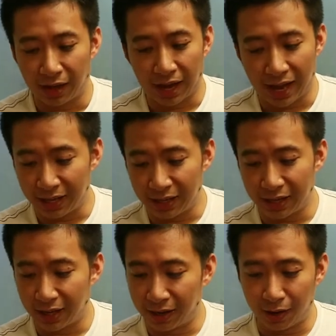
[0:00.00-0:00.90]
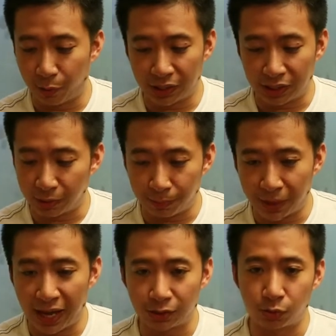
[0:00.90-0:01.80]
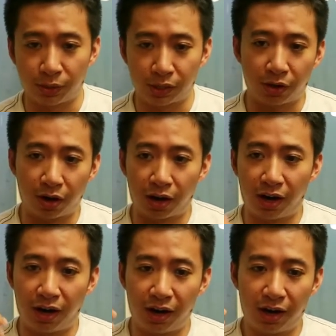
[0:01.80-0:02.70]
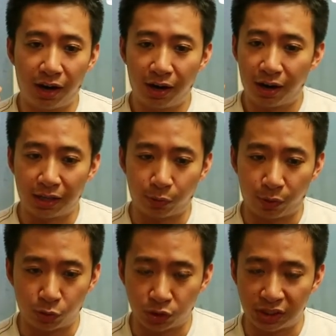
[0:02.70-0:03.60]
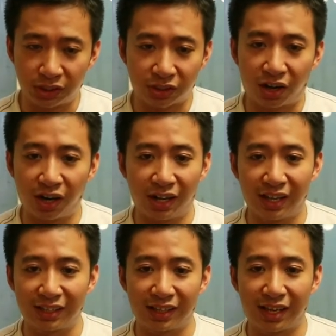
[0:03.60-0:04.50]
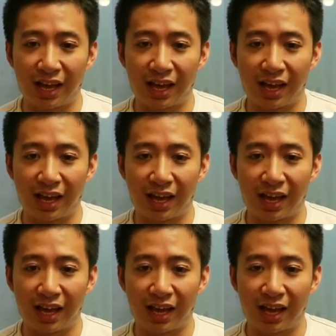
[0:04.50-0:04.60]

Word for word: When I got back to my car, I went to see Scarlett.